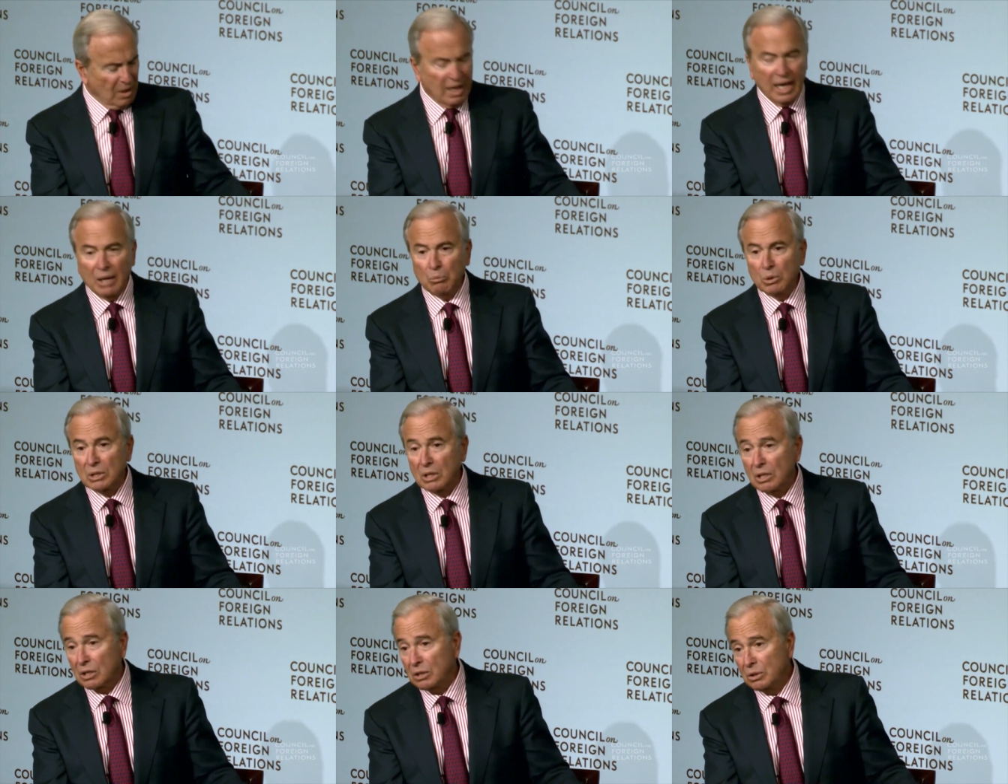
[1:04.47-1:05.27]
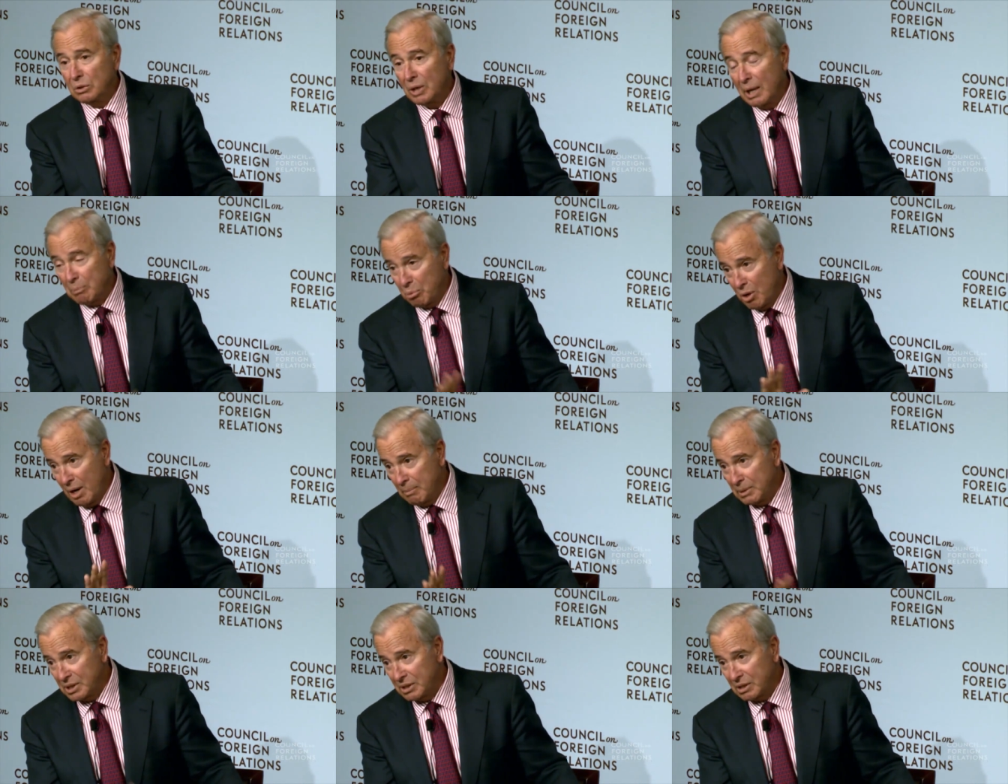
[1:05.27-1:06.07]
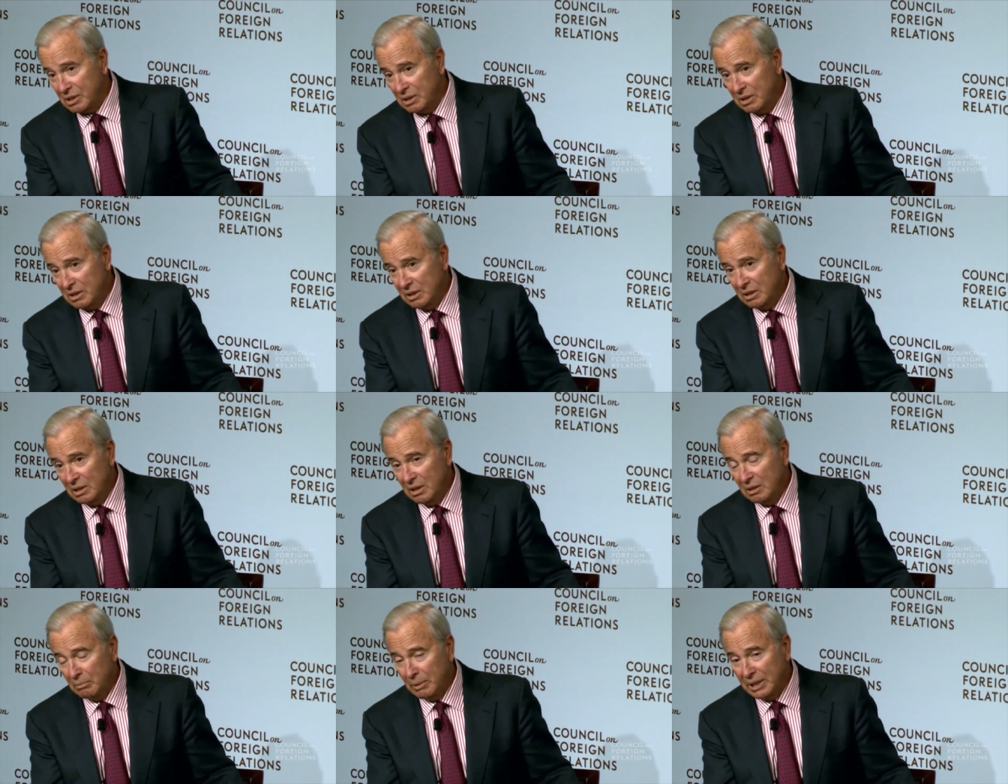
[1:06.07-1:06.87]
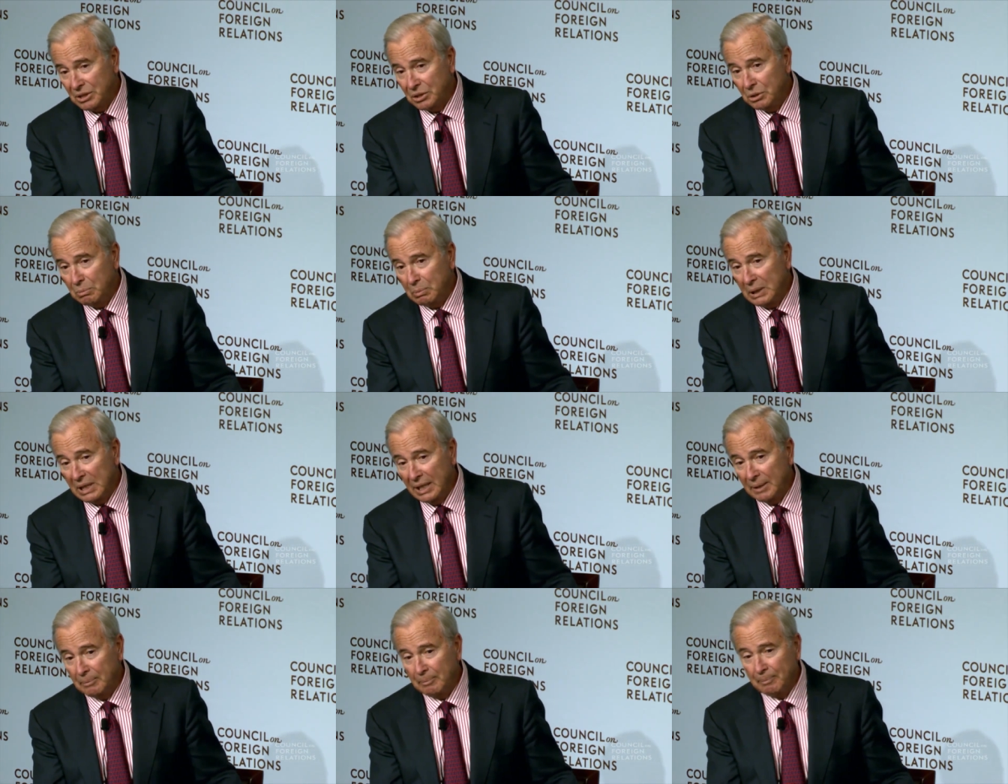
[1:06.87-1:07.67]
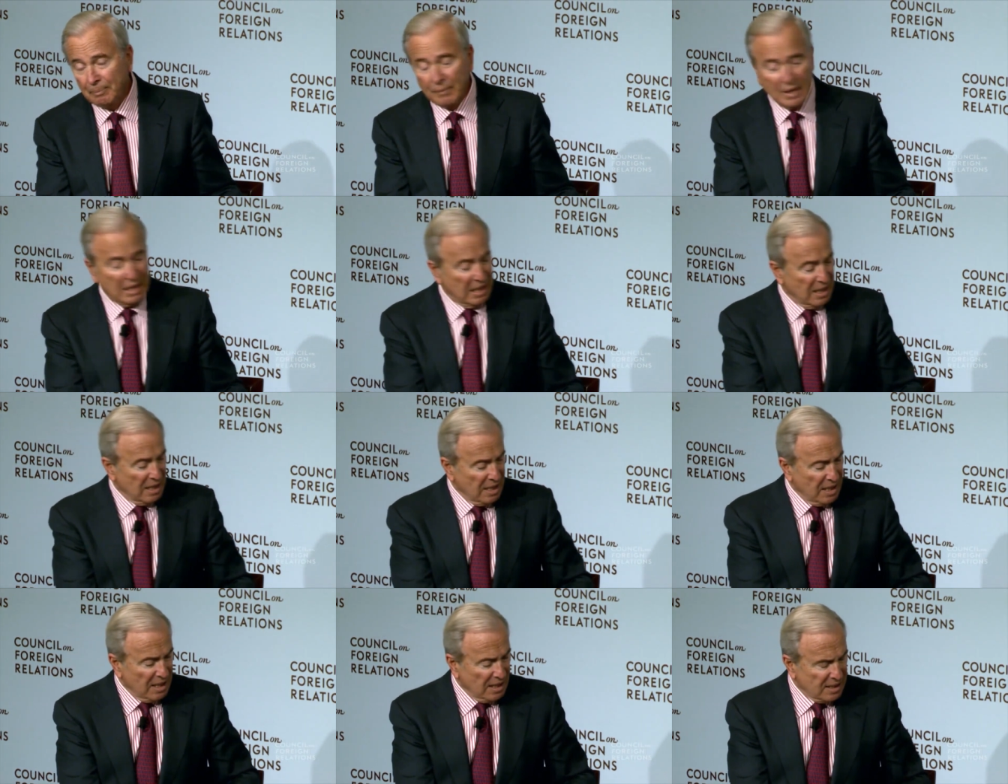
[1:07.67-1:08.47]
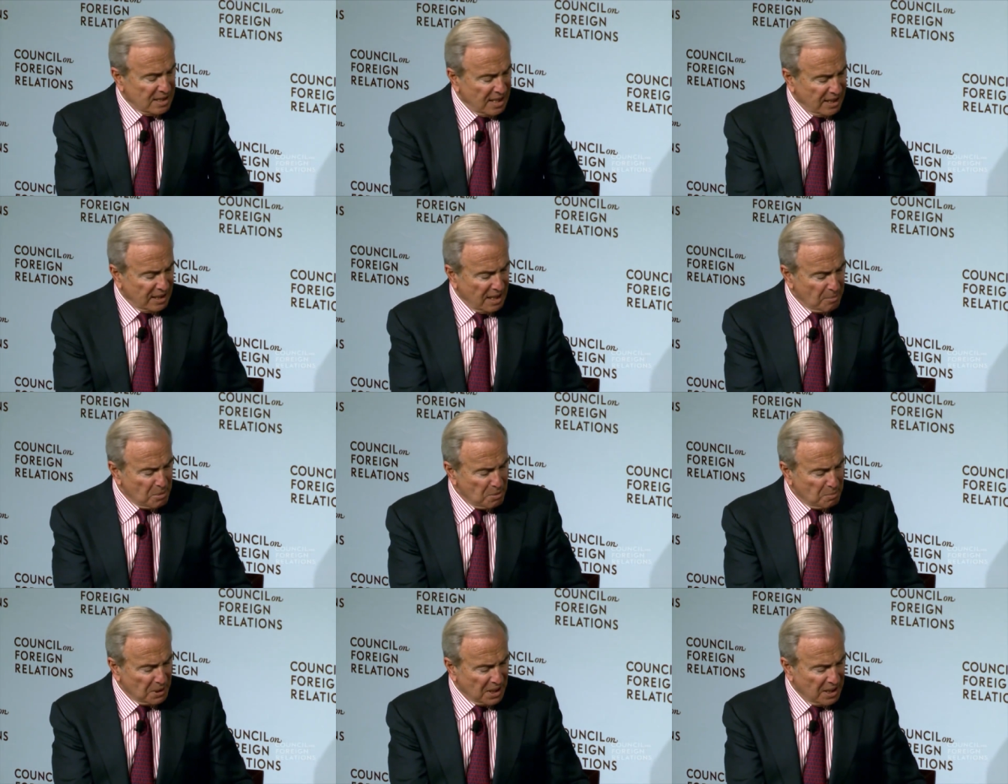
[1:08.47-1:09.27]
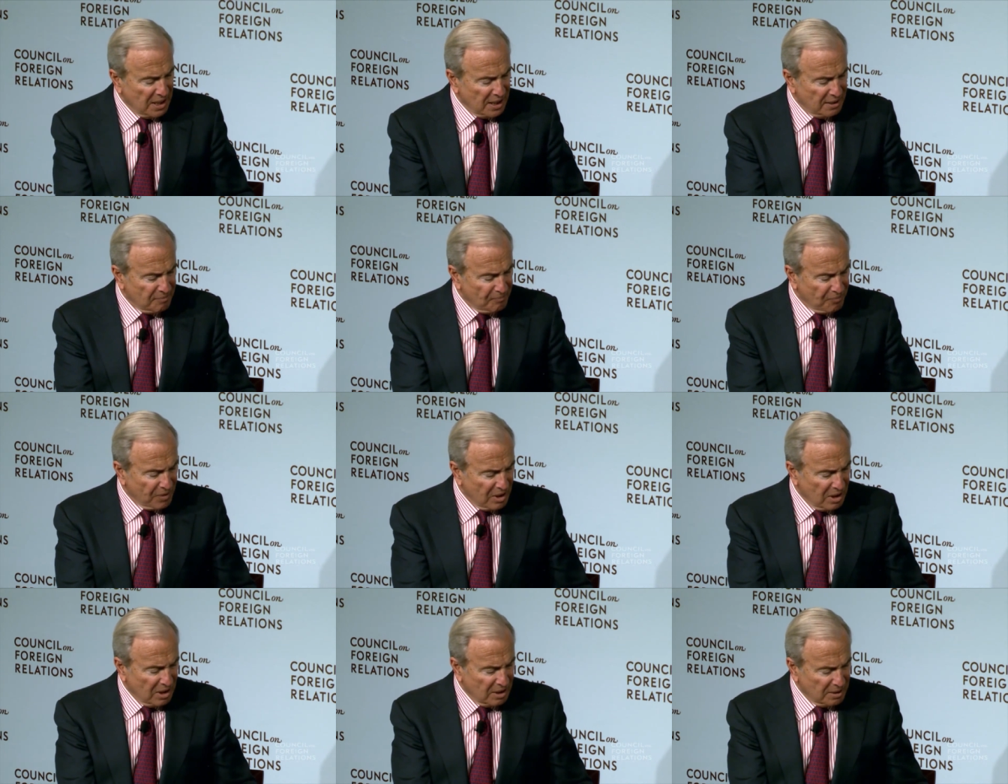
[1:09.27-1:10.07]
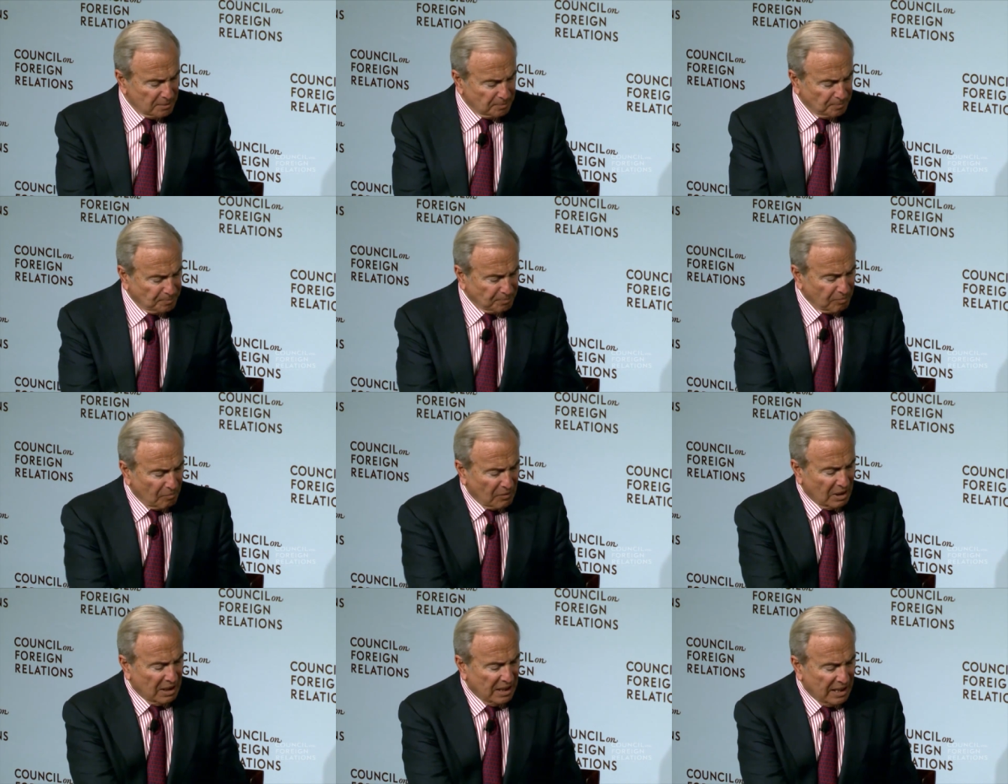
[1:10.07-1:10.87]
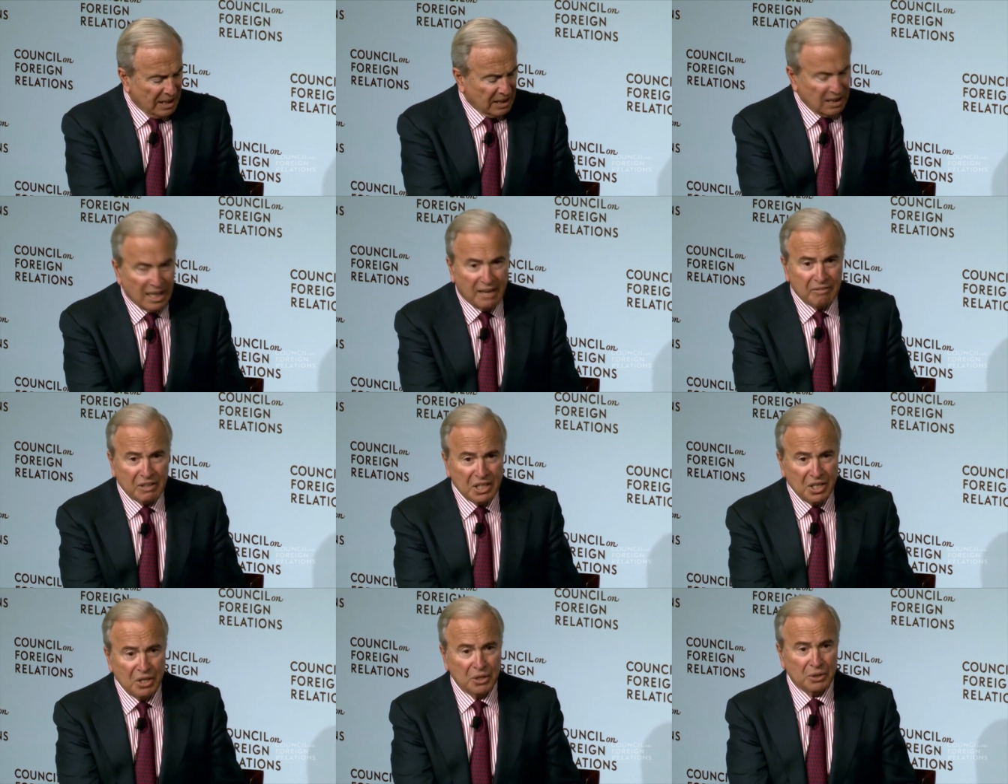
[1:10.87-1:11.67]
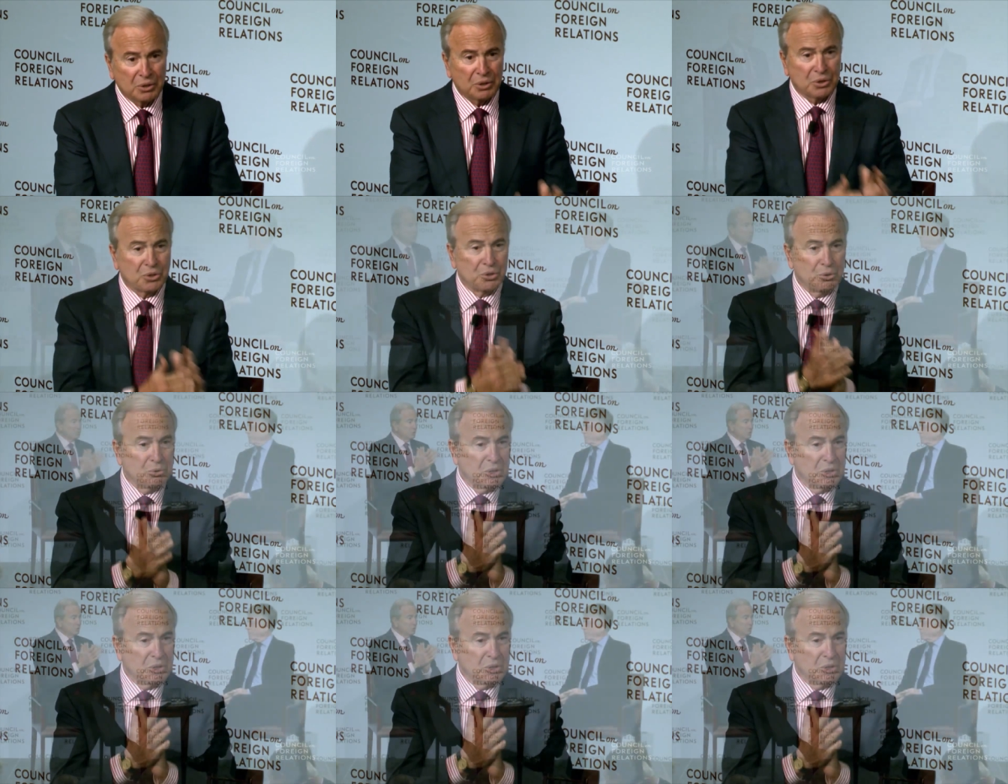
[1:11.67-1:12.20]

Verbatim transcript: and we'll conclude, I promise, by 2 p.m. Ted, let me begin. Um, in 11 years, you